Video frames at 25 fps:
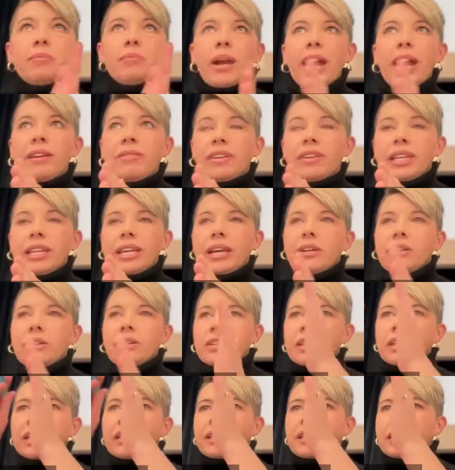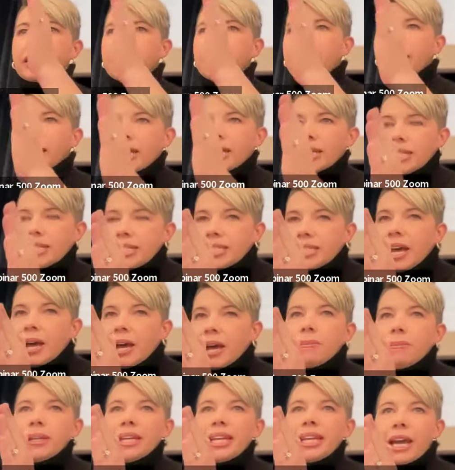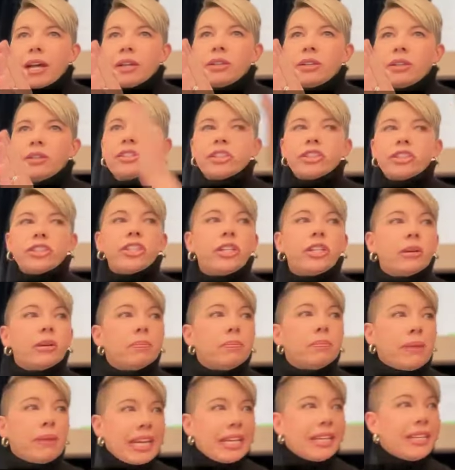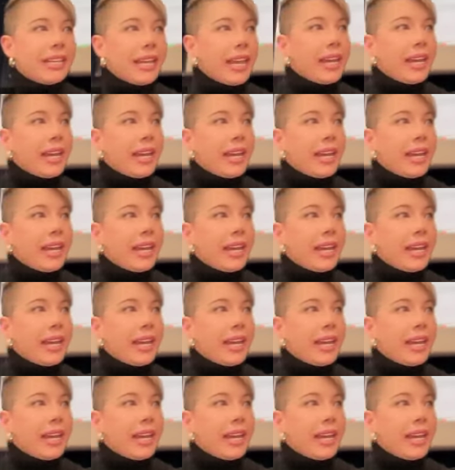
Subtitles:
private calendar, because it's like a sub calendar to your main